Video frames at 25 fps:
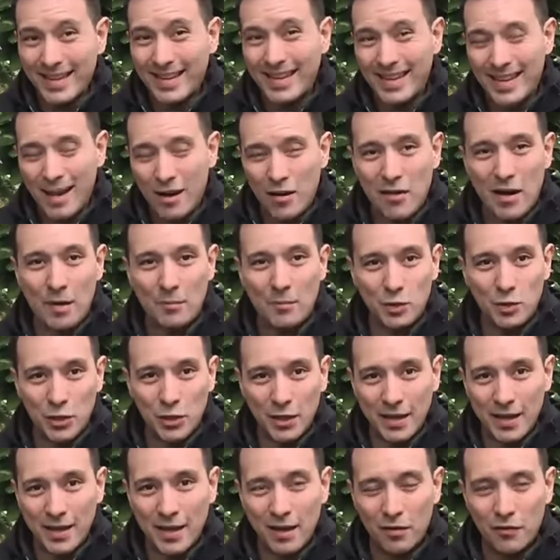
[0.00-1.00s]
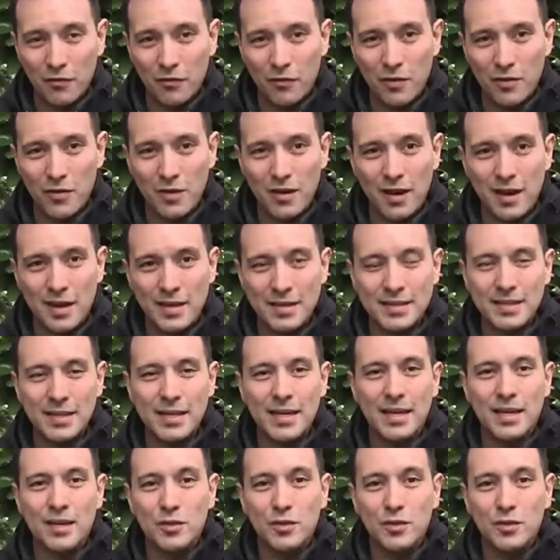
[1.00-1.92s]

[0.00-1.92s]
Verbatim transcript: and now I'm checking out for you guys